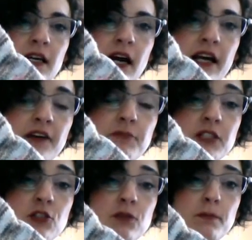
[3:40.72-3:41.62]
I have
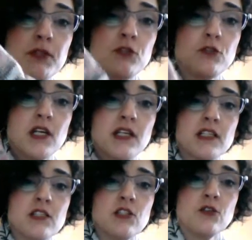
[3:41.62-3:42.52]
pictures on
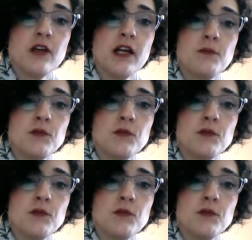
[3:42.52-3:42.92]
Instagram,